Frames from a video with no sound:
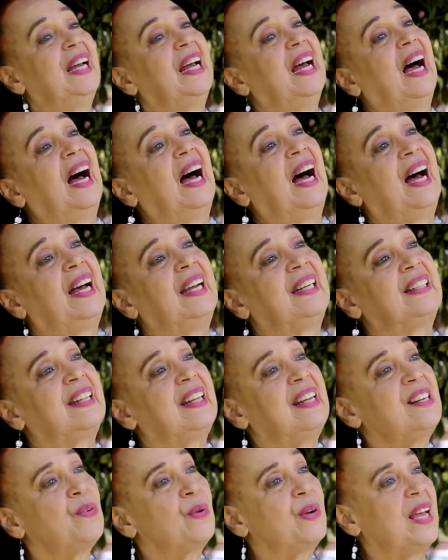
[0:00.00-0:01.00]
And
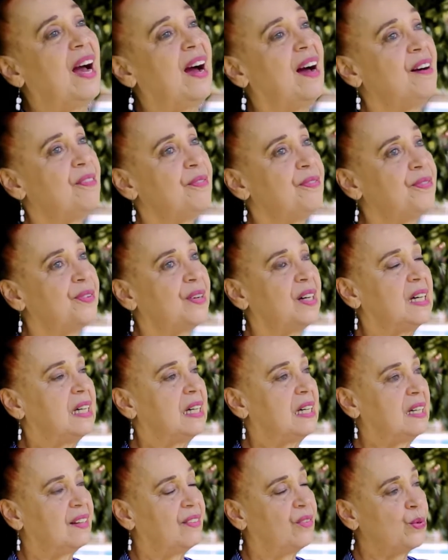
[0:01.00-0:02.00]
then we have
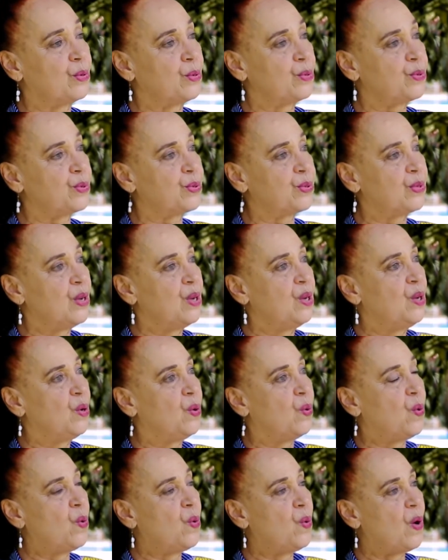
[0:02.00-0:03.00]
those
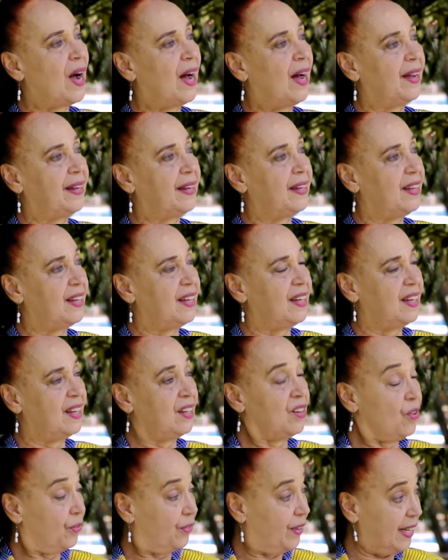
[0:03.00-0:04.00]
who are
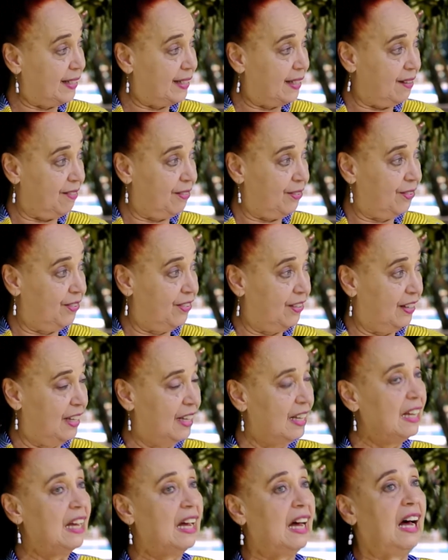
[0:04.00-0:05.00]
innovative
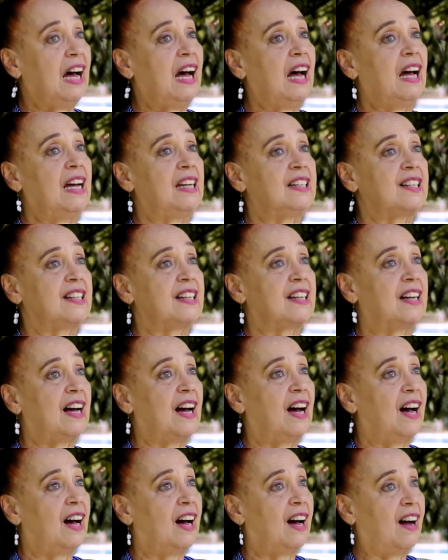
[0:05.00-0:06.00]
and
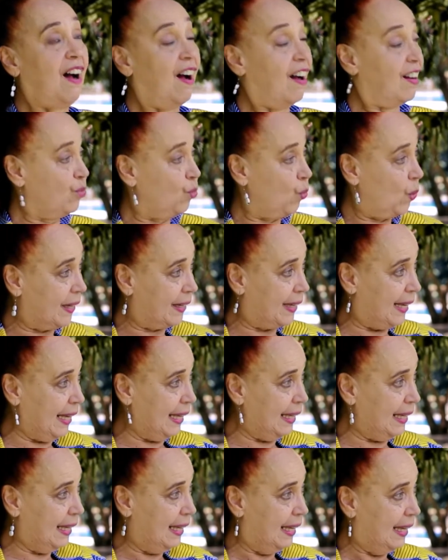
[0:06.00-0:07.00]

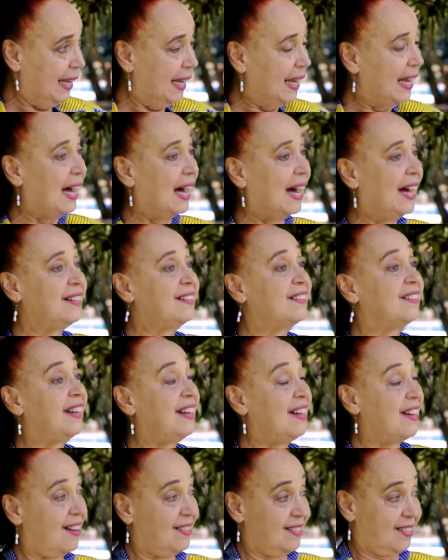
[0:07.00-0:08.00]
hardworking, and
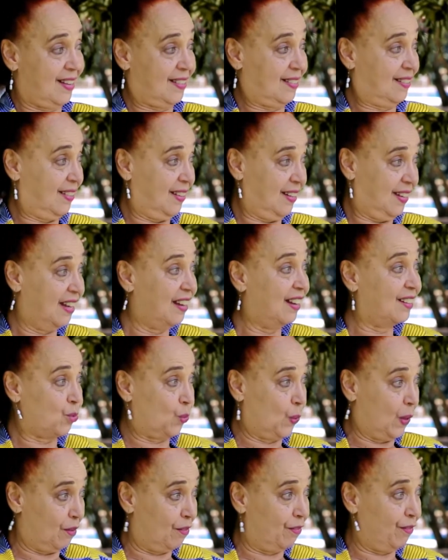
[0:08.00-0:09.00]
they are succeeding as
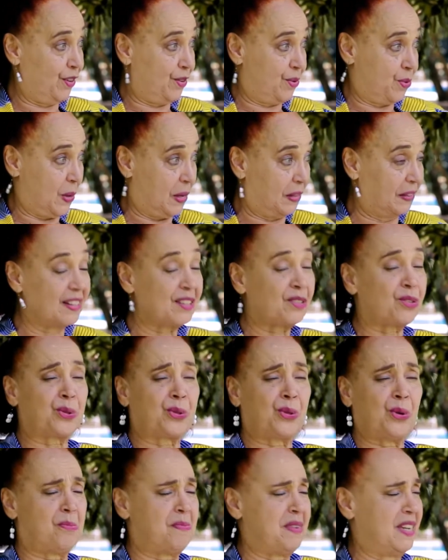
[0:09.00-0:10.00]
well, very well. There's
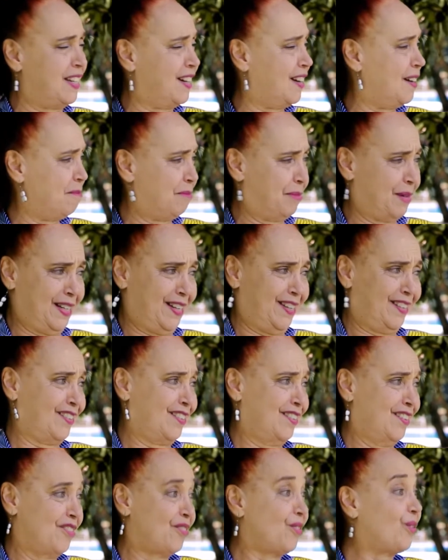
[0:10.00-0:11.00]
so many companies
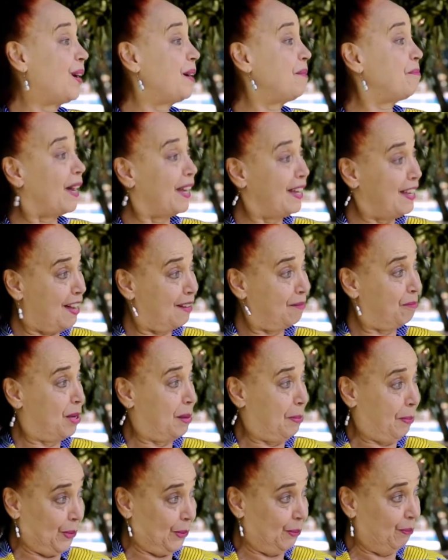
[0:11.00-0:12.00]
run by young
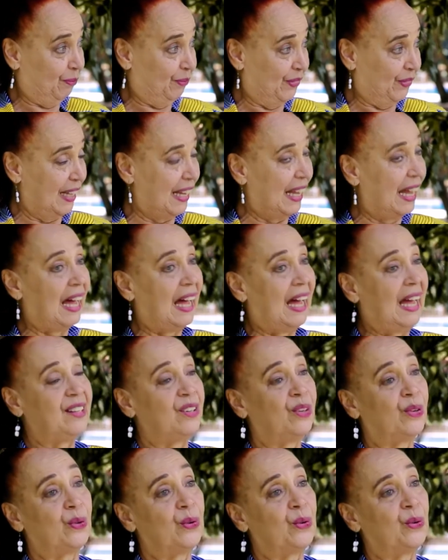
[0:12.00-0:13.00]
people. I
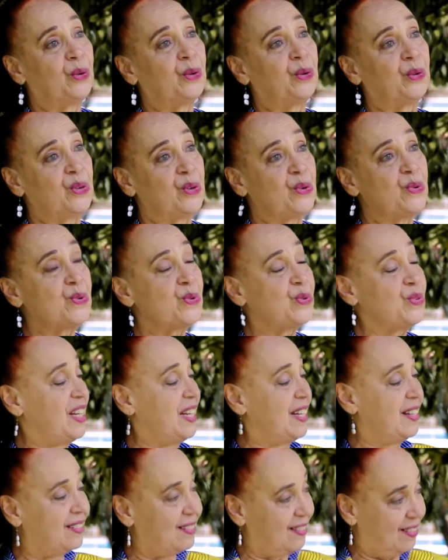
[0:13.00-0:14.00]
know you
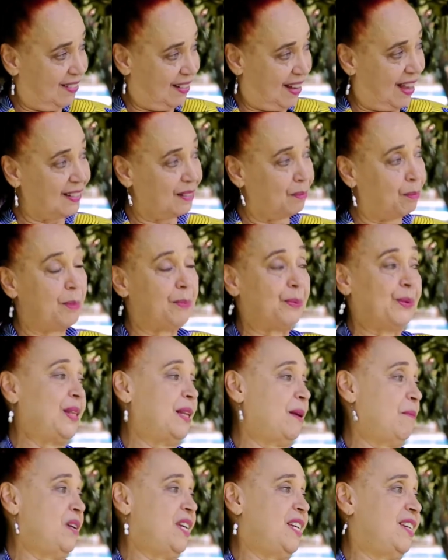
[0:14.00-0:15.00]
need, as people in
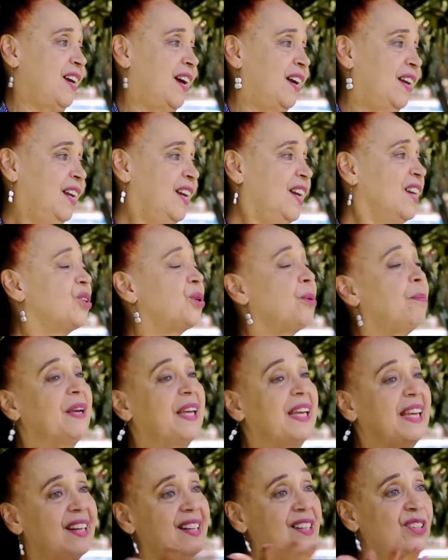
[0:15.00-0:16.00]
the media, to
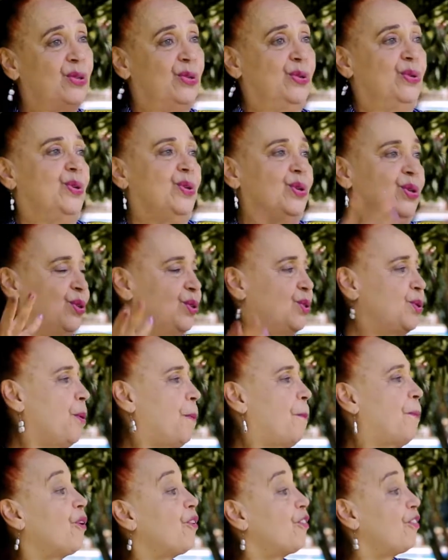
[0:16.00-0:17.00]
begin to
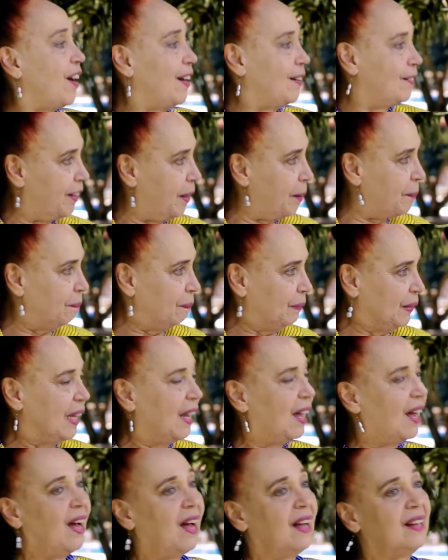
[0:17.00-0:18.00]
profile them
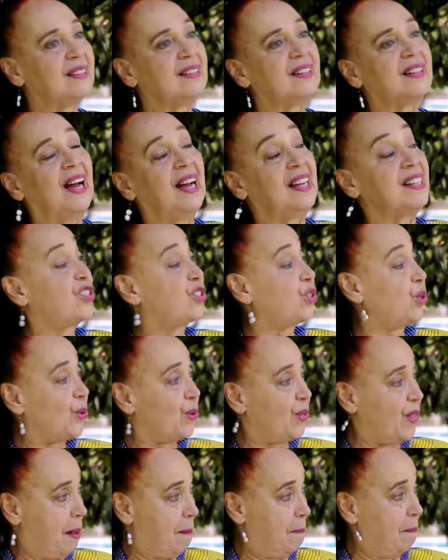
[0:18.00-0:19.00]
and
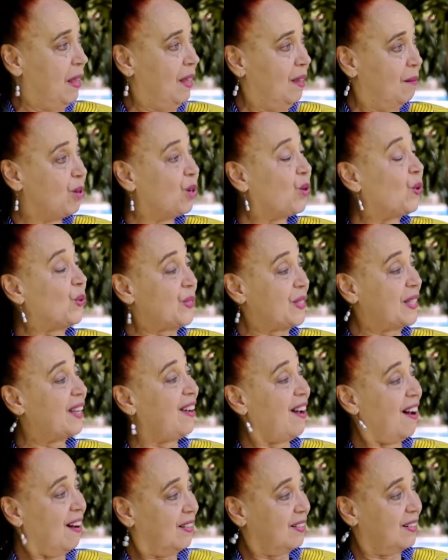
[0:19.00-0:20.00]
show them because
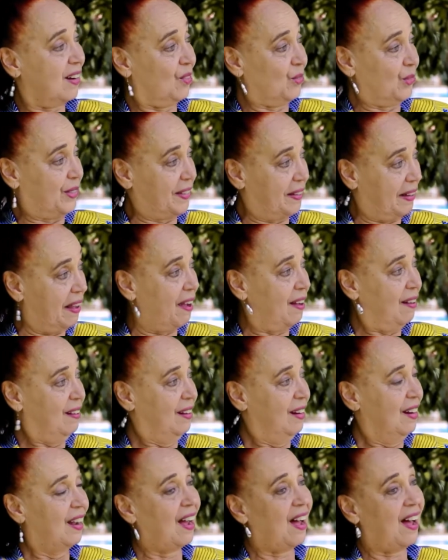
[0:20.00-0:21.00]
they are out there.
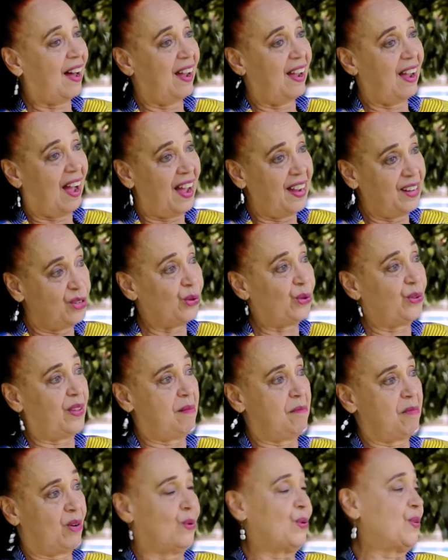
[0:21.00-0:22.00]
I know
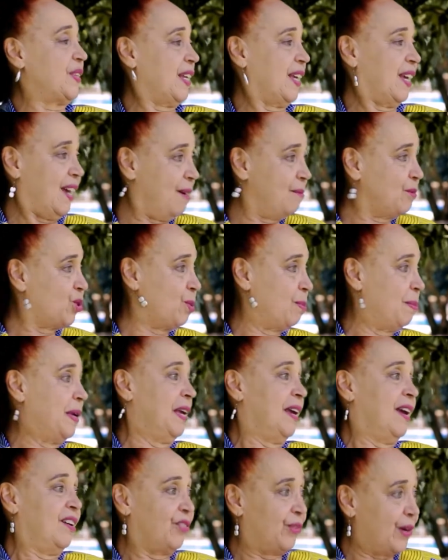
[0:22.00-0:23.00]
them because they came to
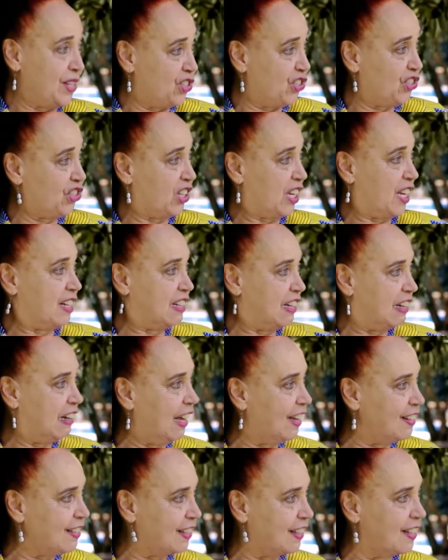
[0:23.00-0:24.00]
me and registered and
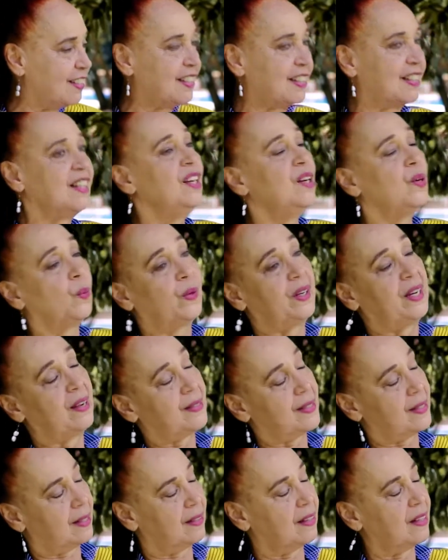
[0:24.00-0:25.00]
licensed when I
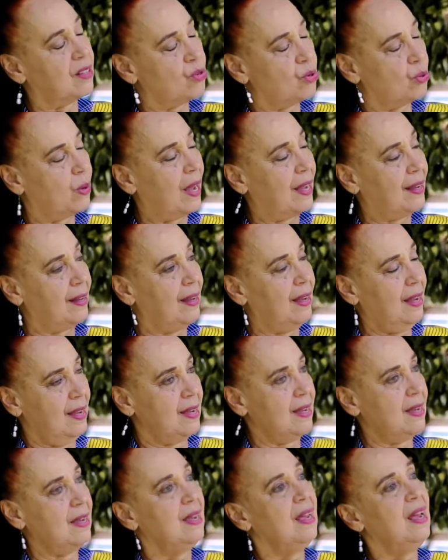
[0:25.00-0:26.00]
was at the
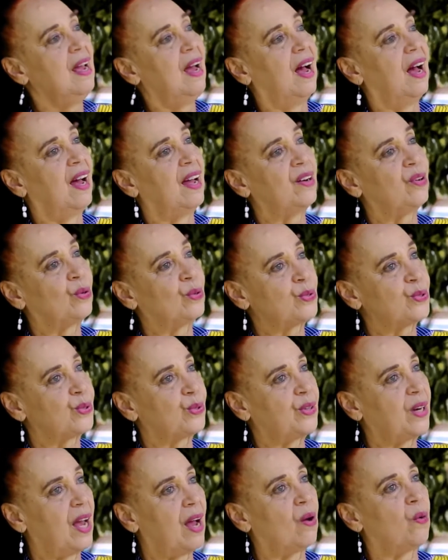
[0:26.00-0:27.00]
UIA, and
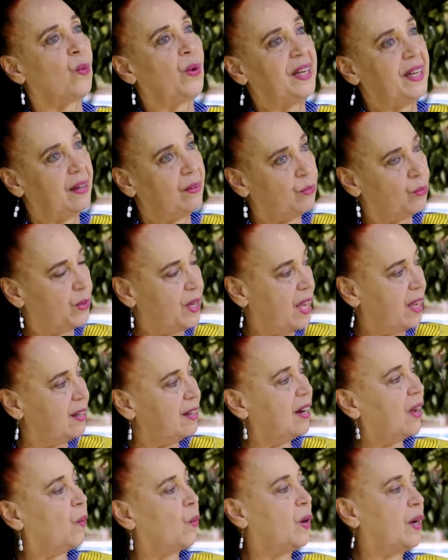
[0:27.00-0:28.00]
also now when we are
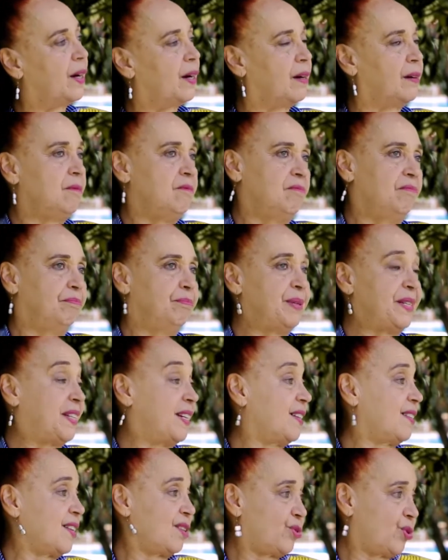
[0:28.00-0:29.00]
in our
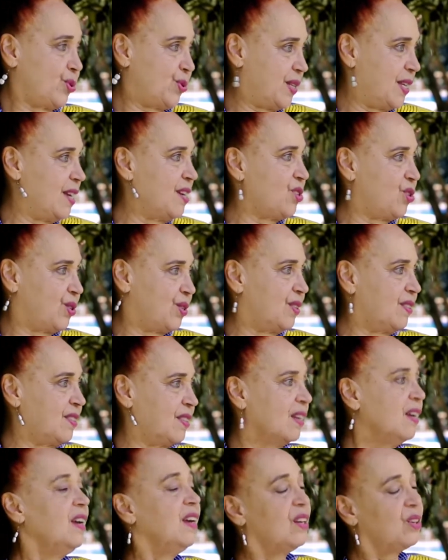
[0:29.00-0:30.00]
business associations.
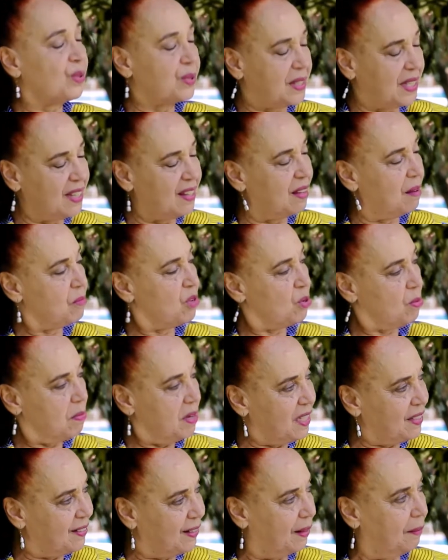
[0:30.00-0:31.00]
You see them, you
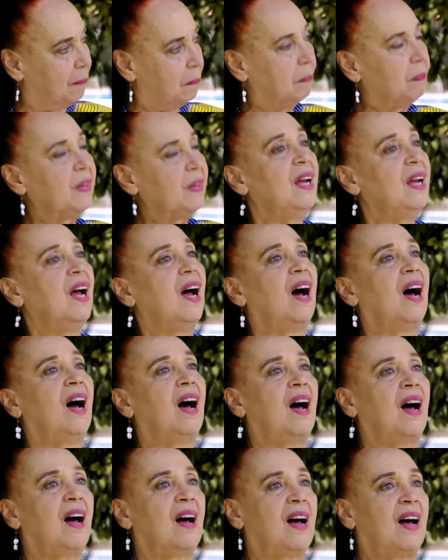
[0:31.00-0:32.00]
meet them.
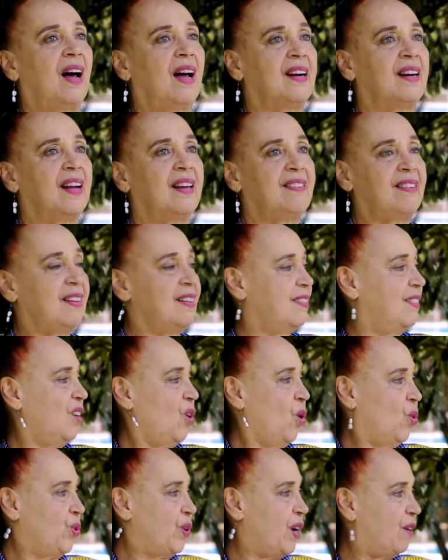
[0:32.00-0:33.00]
And I think the
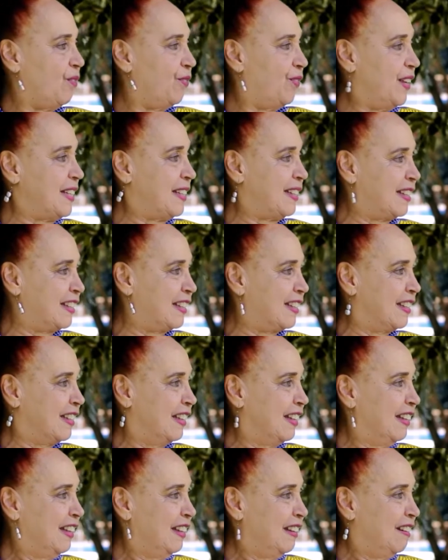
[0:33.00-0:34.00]
owner of this
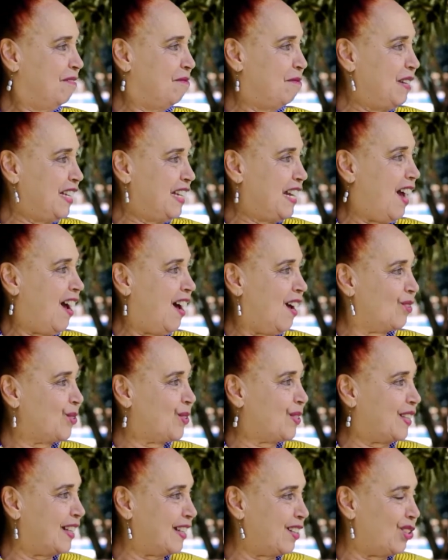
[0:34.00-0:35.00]
media
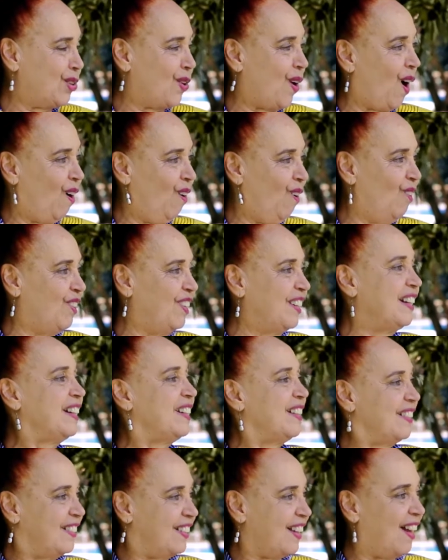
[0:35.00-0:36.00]
house that you are on,
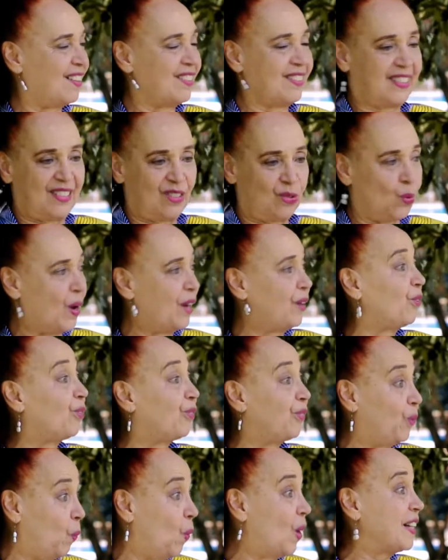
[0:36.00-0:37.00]
Charles, is one
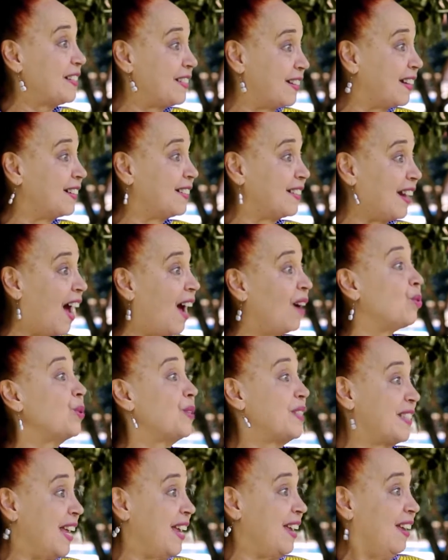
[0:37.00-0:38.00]
of the ones that I would
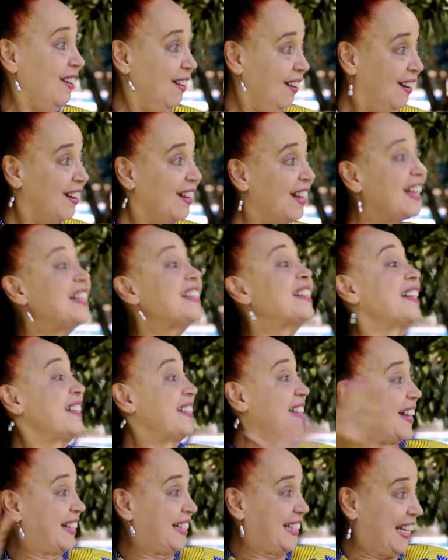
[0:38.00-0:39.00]
say is a success.